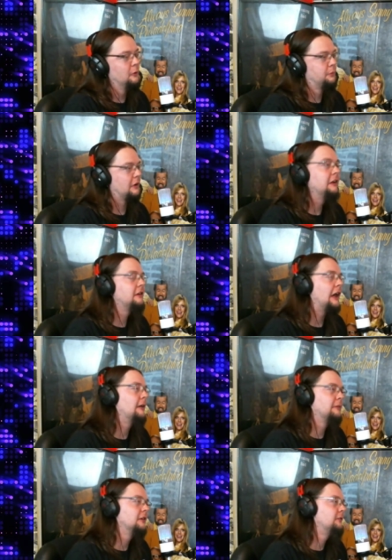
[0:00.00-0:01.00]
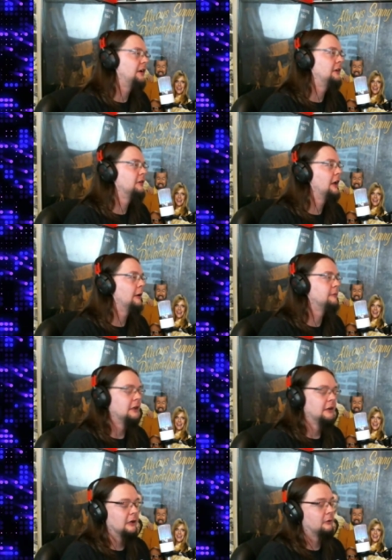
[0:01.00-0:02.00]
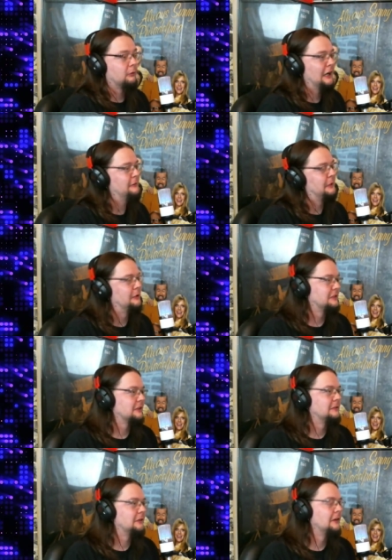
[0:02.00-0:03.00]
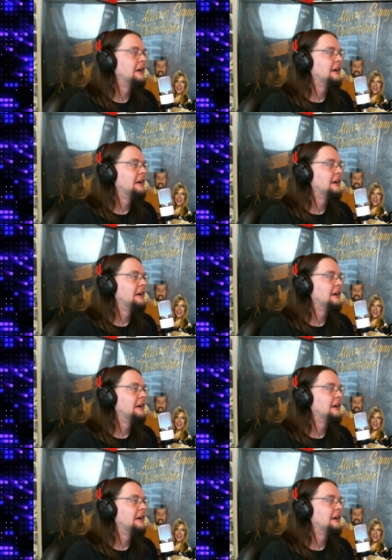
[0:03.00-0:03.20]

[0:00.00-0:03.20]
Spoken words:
pretty damn good video games, a great musical.